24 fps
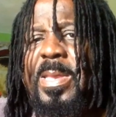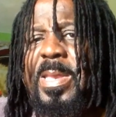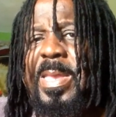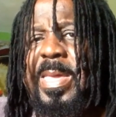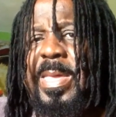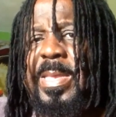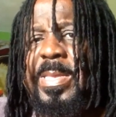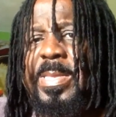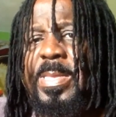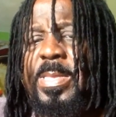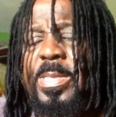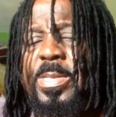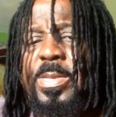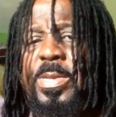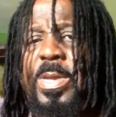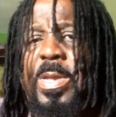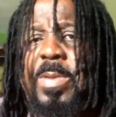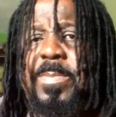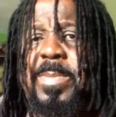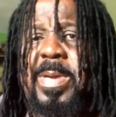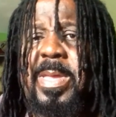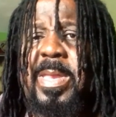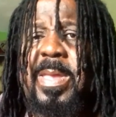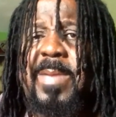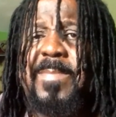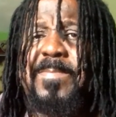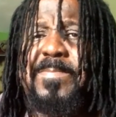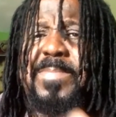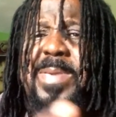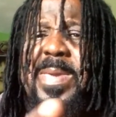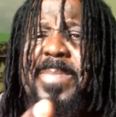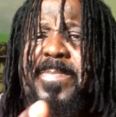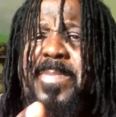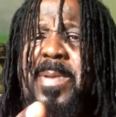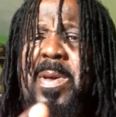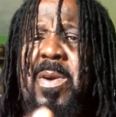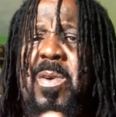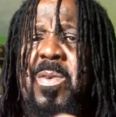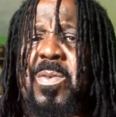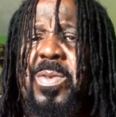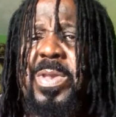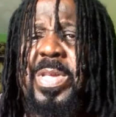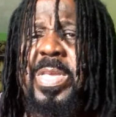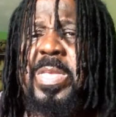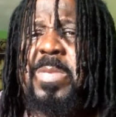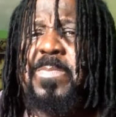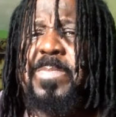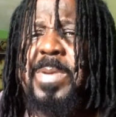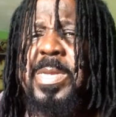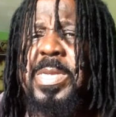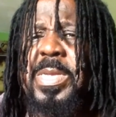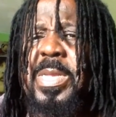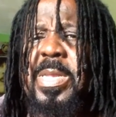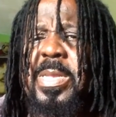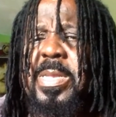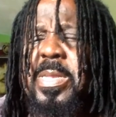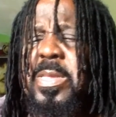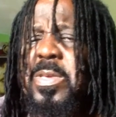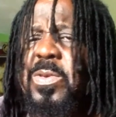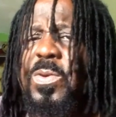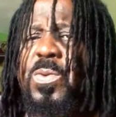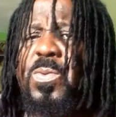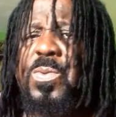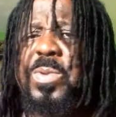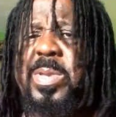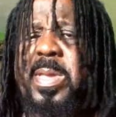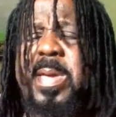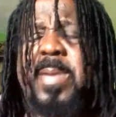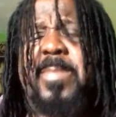ladies and gentlemen, and people out there, especially the youth.